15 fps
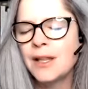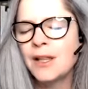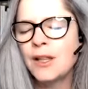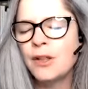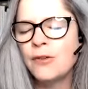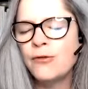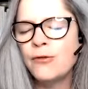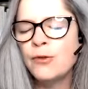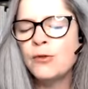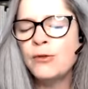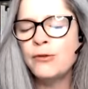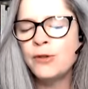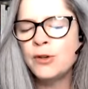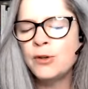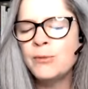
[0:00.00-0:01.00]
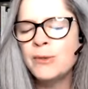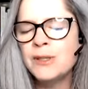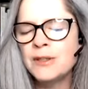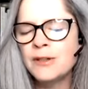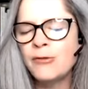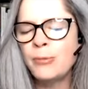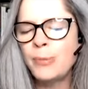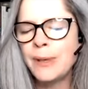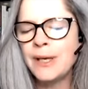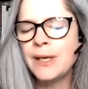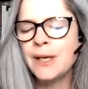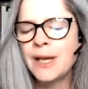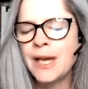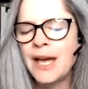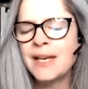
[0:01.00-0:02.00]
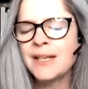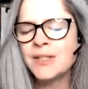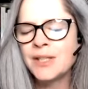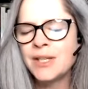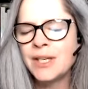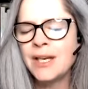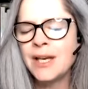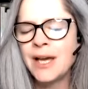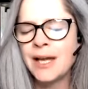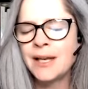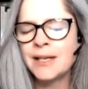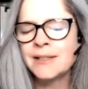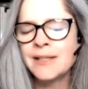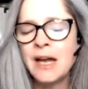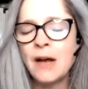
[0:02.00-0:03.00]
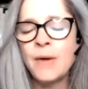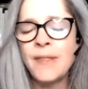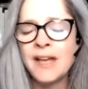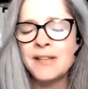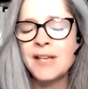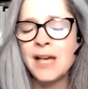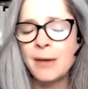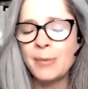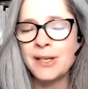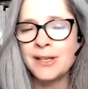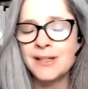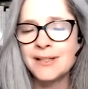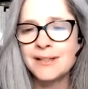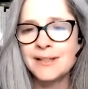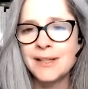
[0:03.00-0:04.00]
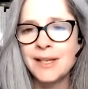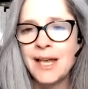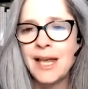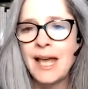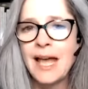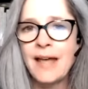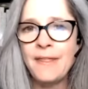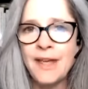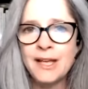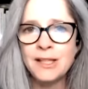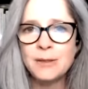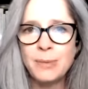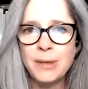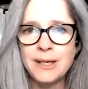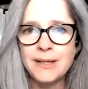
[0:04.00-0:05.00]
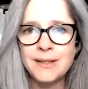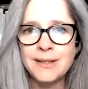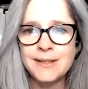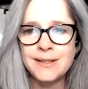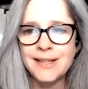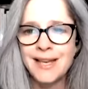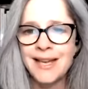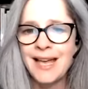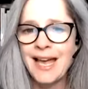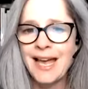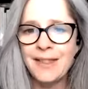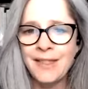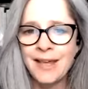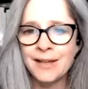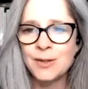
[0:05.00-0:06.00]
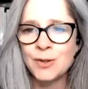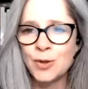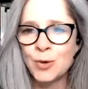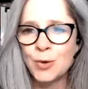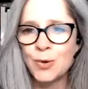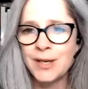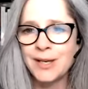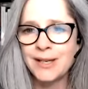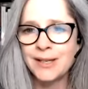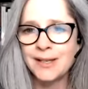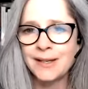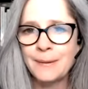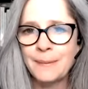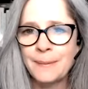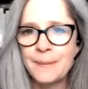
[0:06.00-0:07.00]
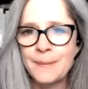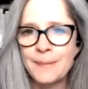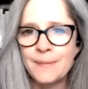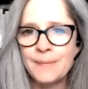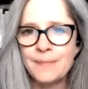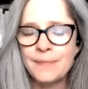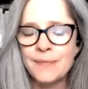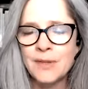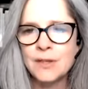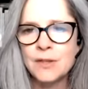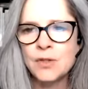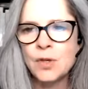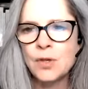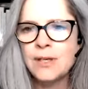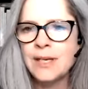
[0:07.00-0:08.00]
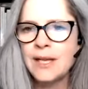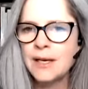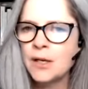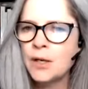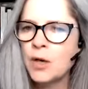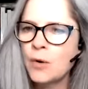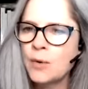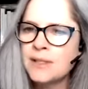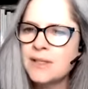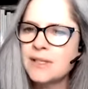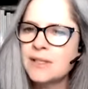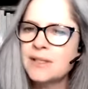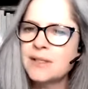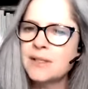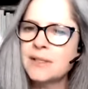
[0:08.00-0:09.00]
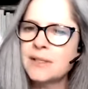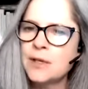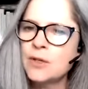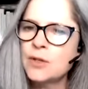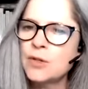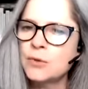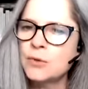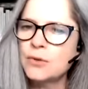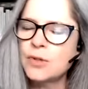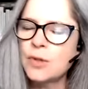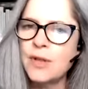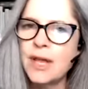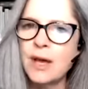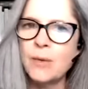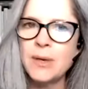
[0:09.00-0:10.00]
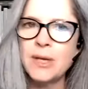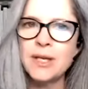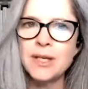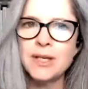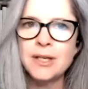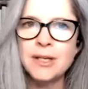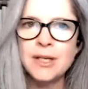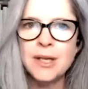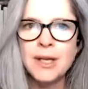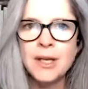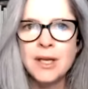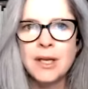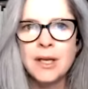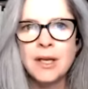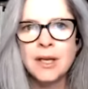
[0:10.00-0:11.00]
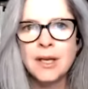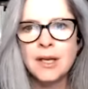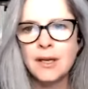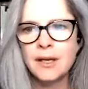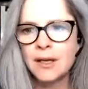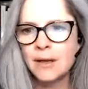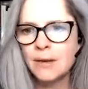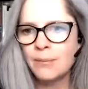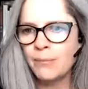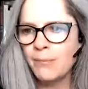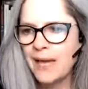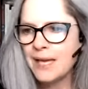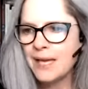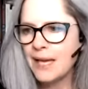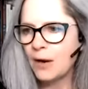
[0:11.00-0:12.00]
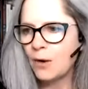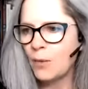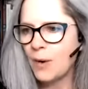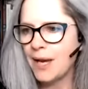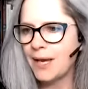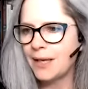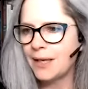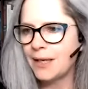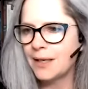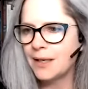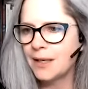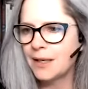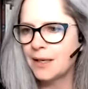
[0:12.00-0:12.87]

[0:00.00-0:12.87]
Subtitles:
the fulfillment of being, and it's here and it's now, and that's happiness, and that's peace, and that's joy. So letting go is essential so that we can make our way